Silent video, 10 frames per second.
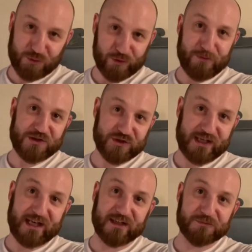to Magic
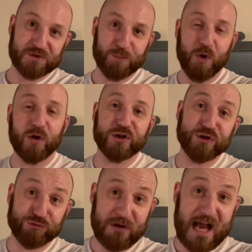Kingdom so Paula can
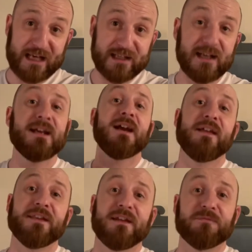cry
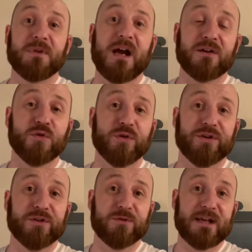and then I can go
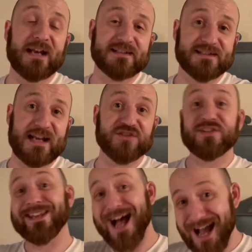to Galaxy's Edge and
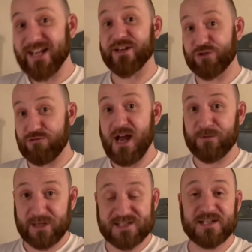then I can cry
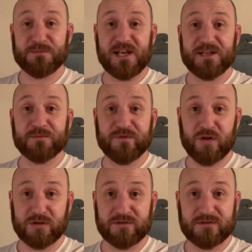when I see Millennium
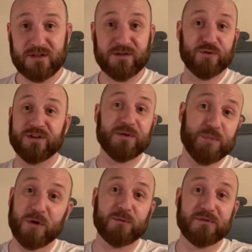Falcon and no doubt
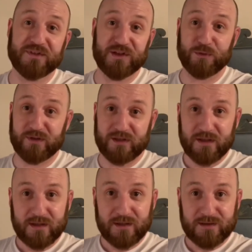Paula will video it.
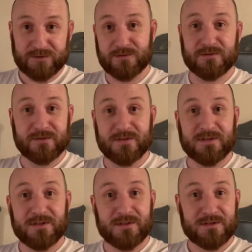So,
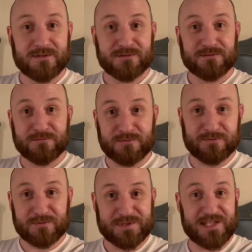yeah,
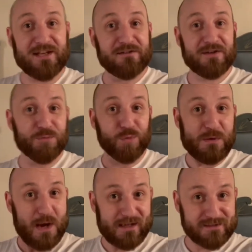we'll see you in a wee
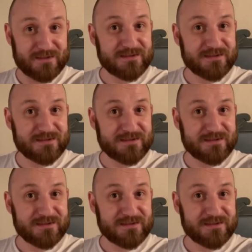while.